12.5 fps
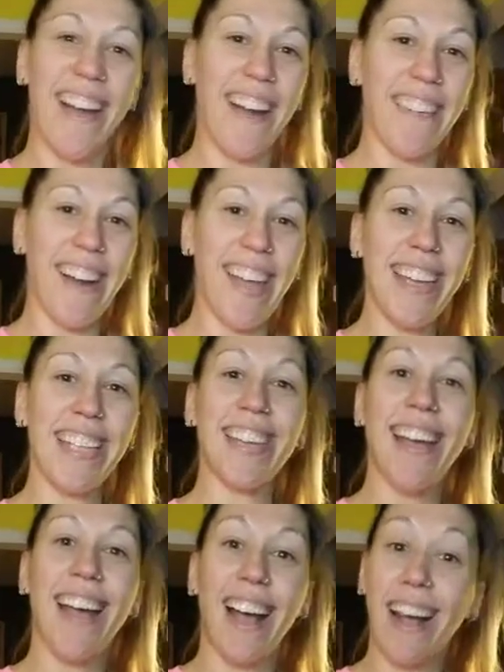All
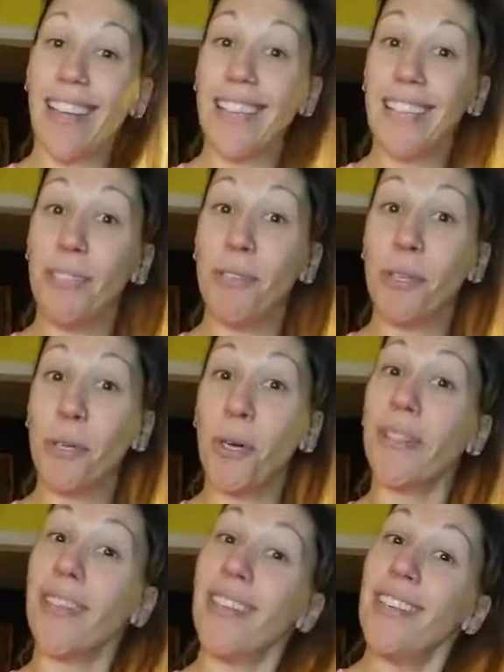right, I'll see you
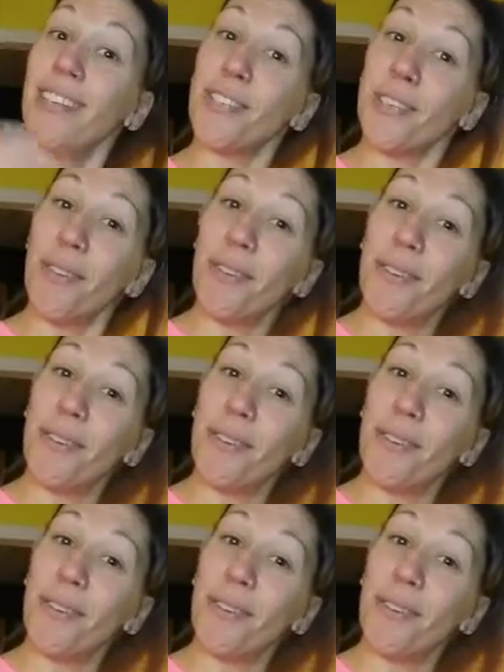shortly to show